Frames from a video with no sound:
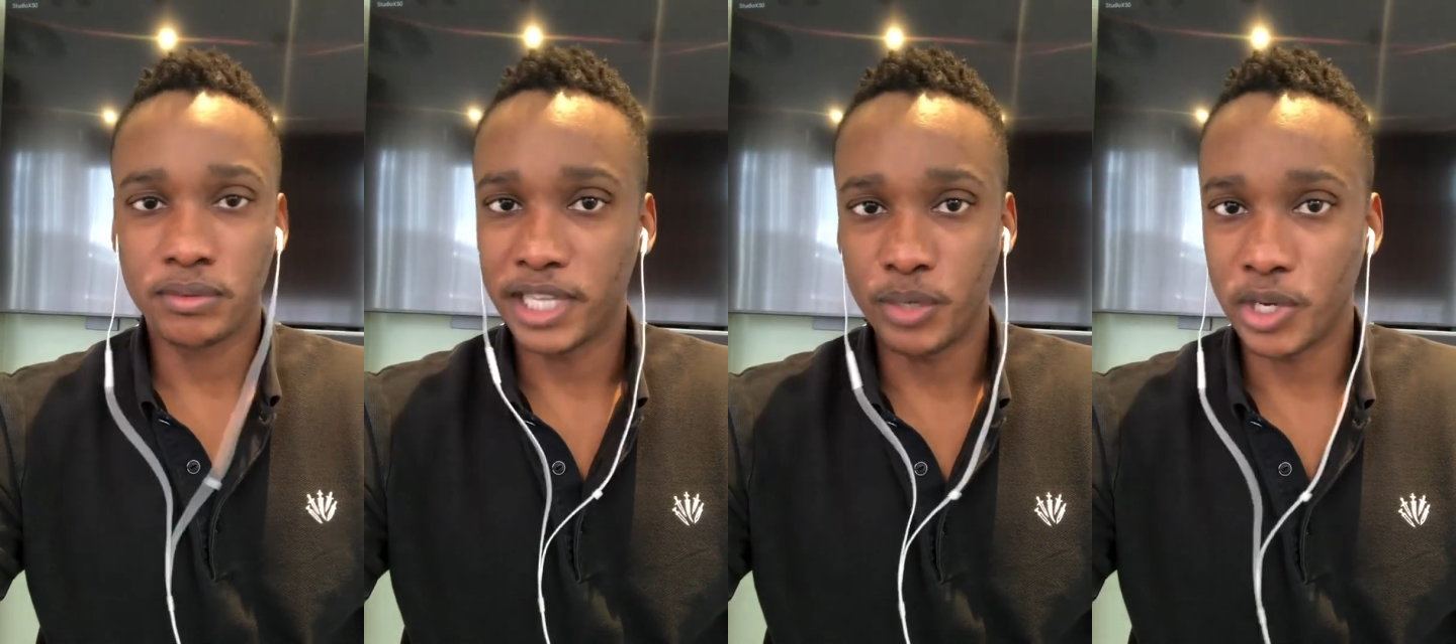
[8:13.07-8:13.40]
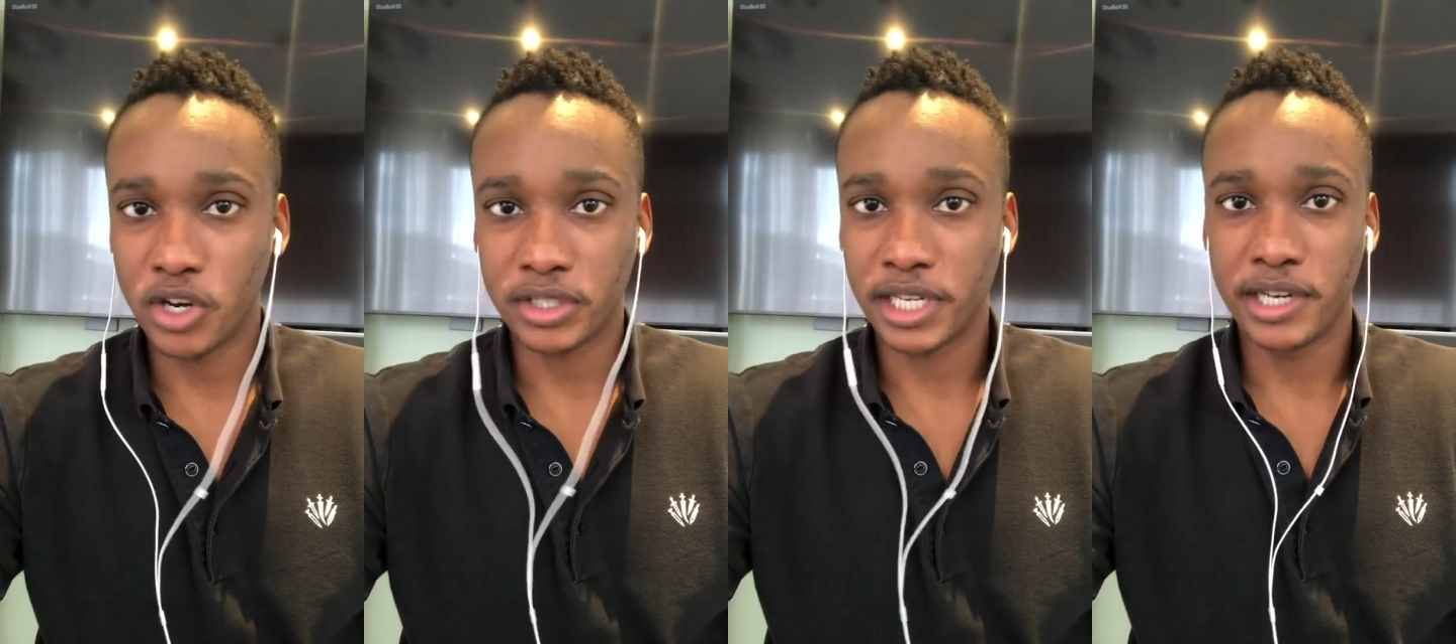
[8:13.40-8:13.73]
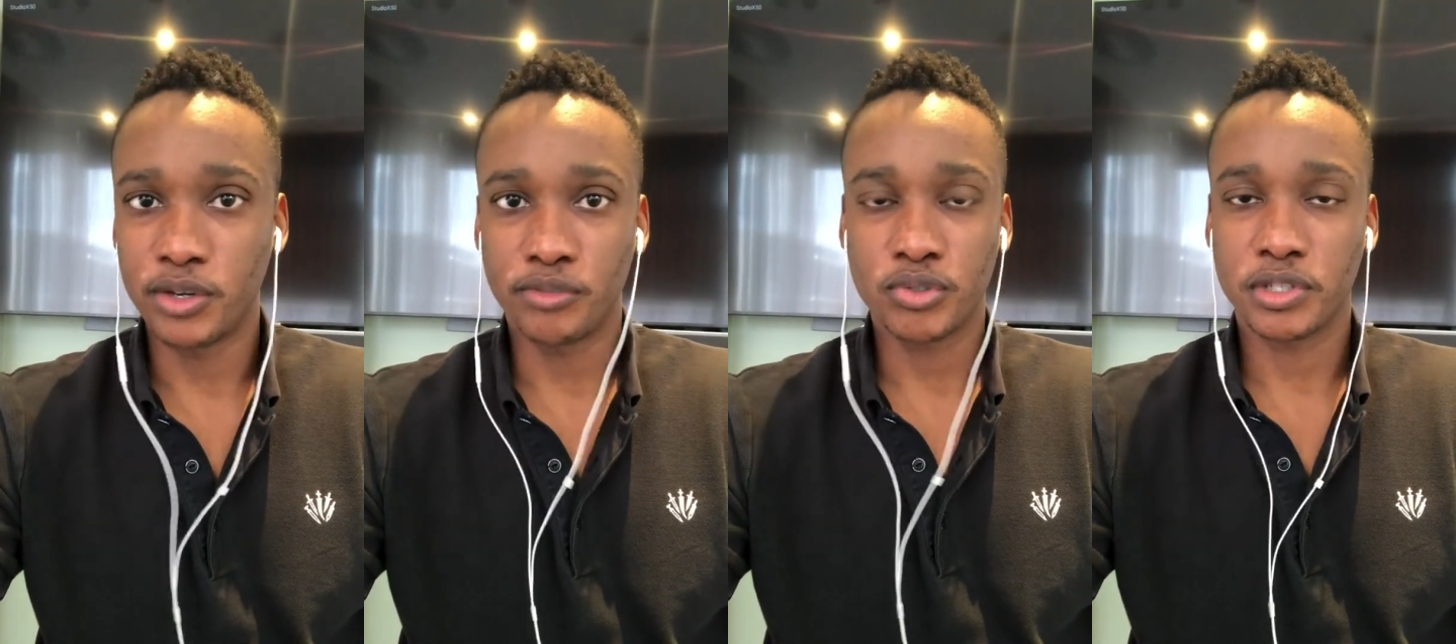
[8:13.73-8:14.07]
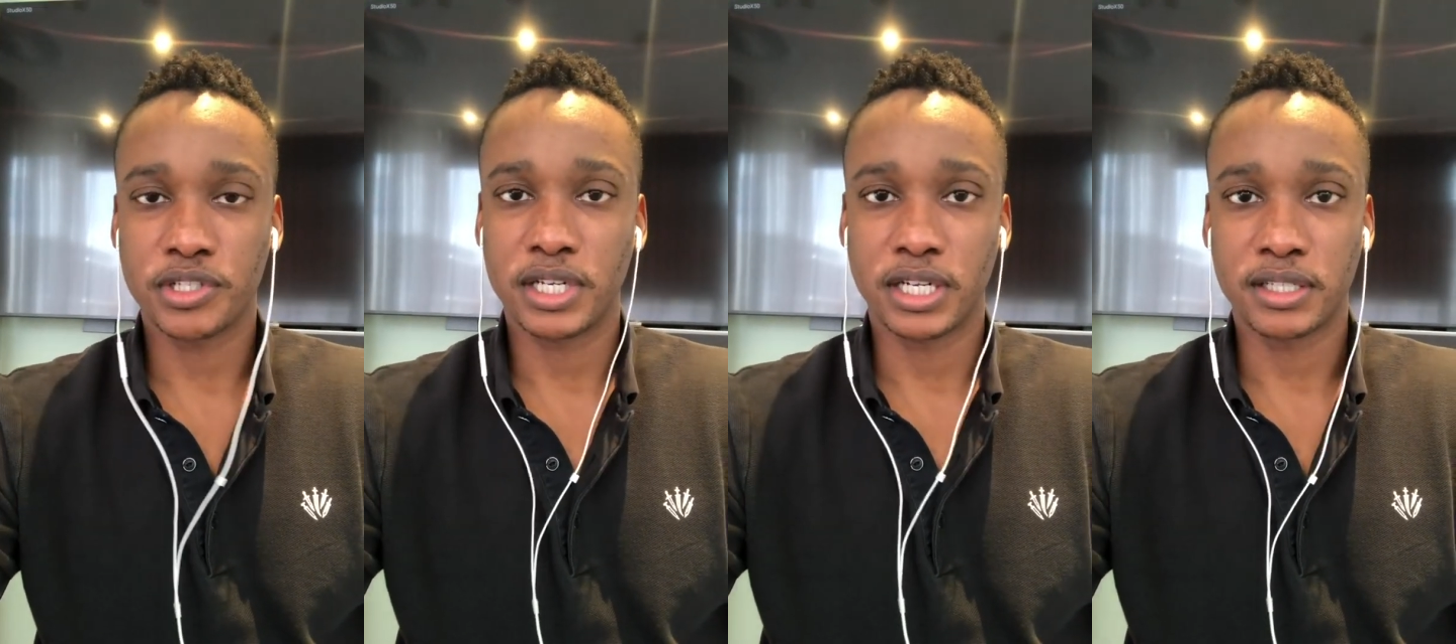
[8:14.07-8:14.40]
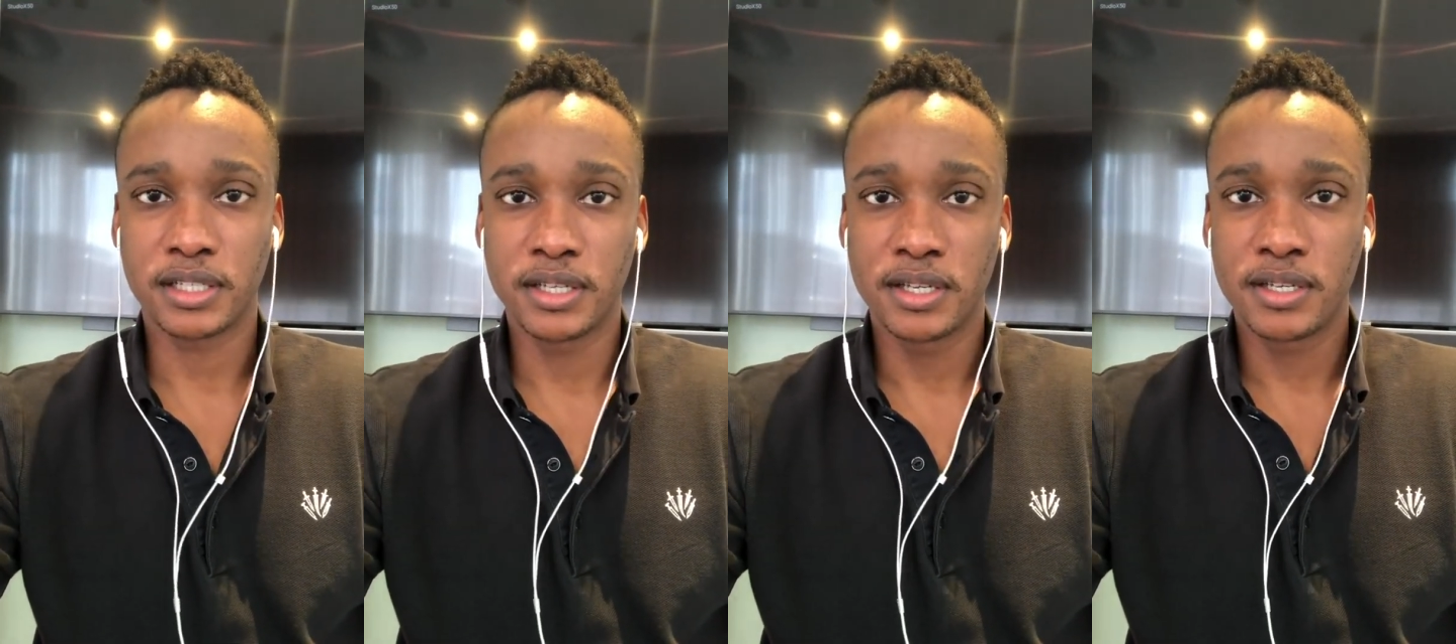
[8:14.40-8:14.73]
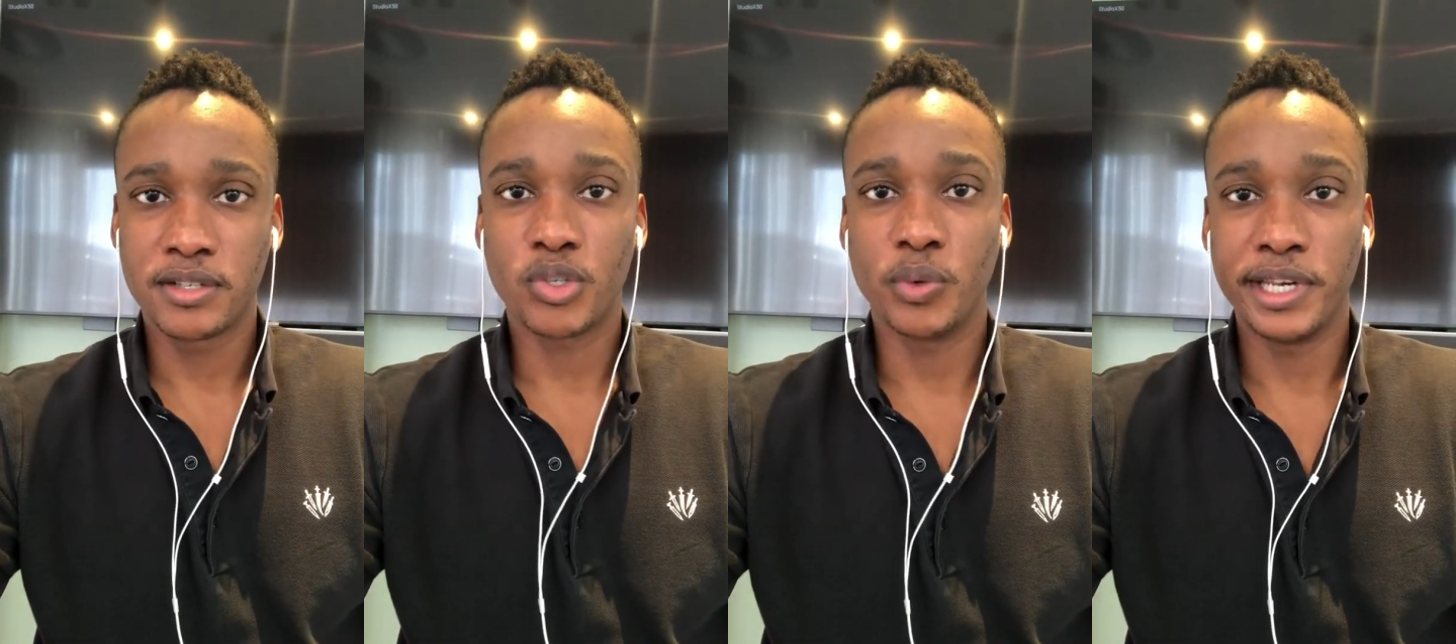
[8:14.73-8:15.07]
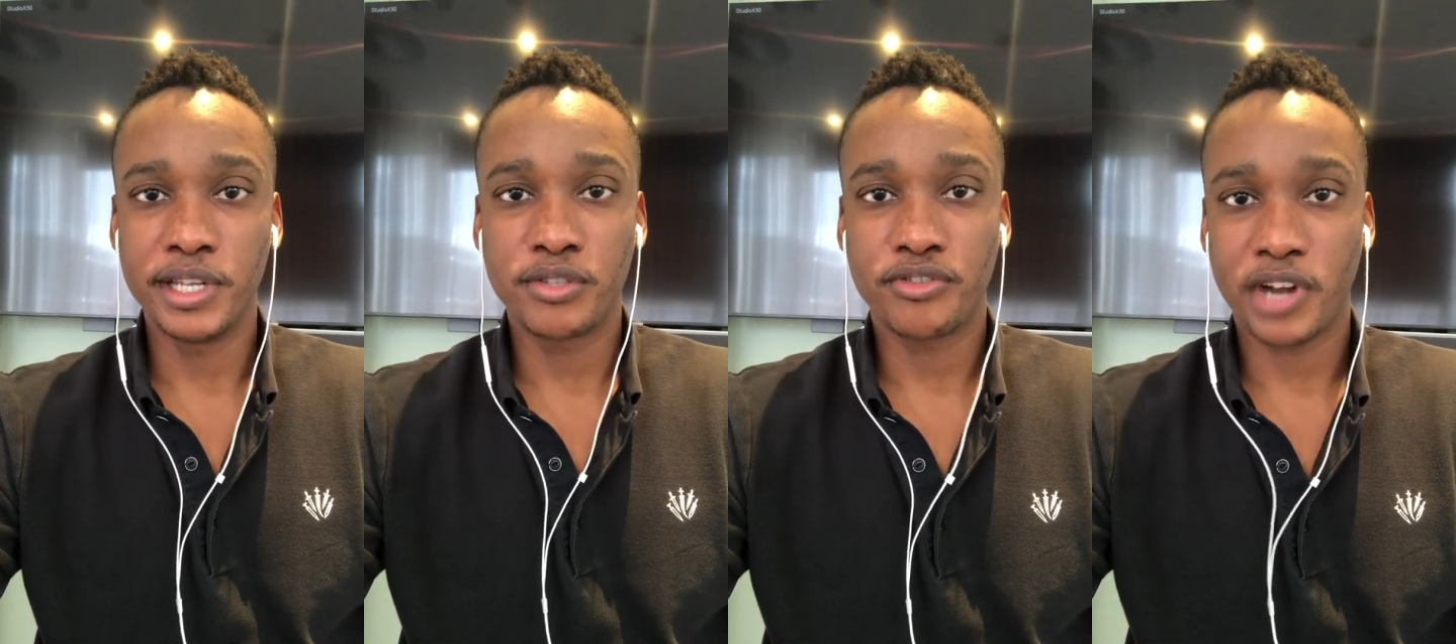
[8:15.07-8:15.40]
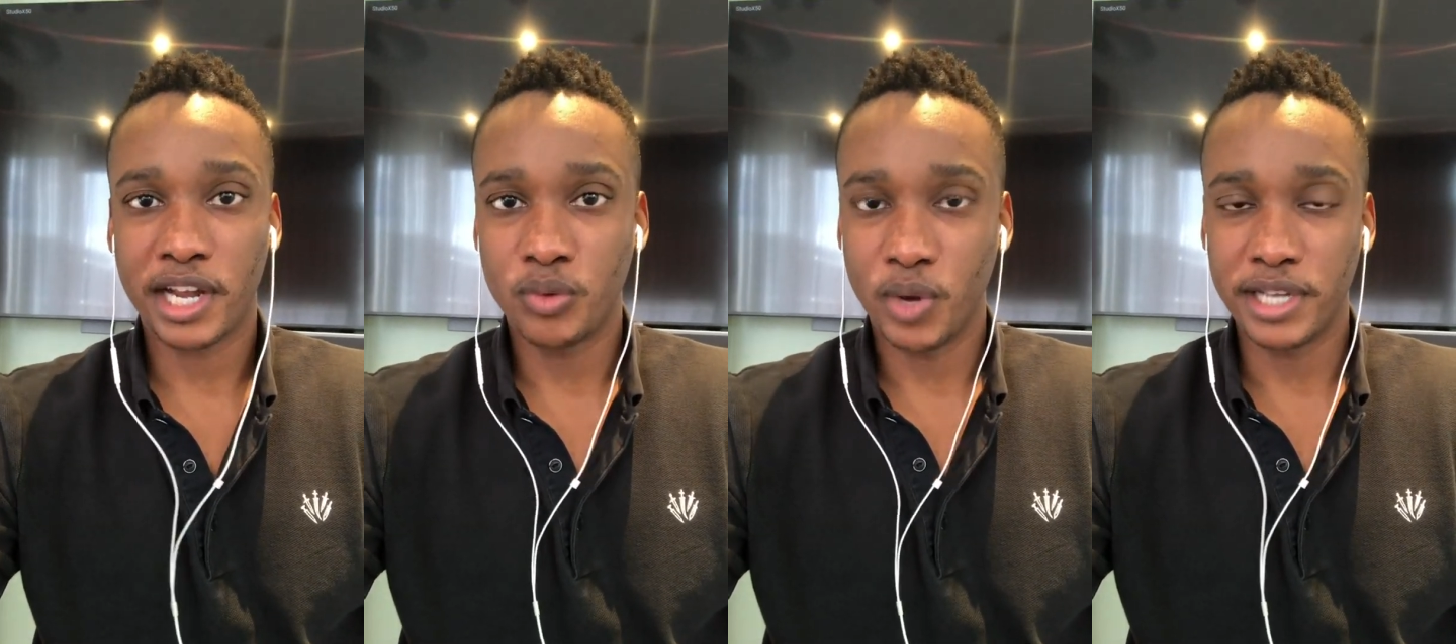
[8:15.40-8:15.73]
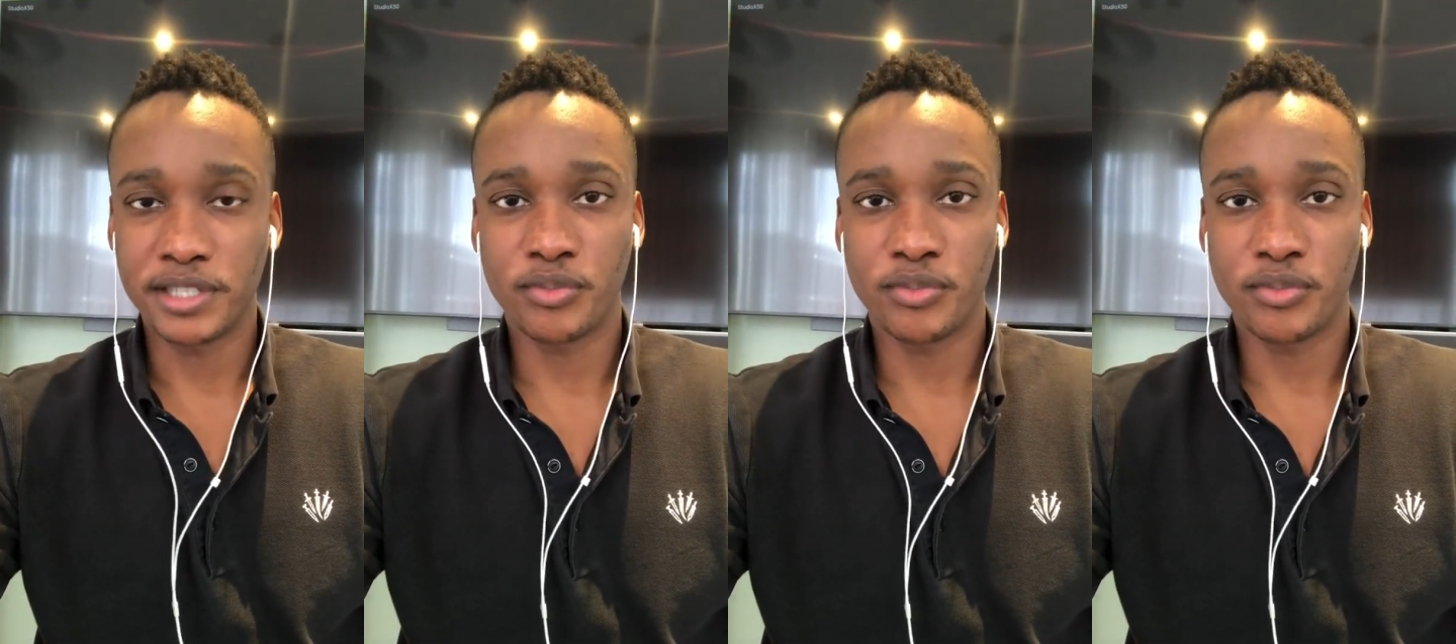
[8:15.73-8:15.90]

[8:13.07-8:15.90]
then we're not getting off to a start. So we need to find ways.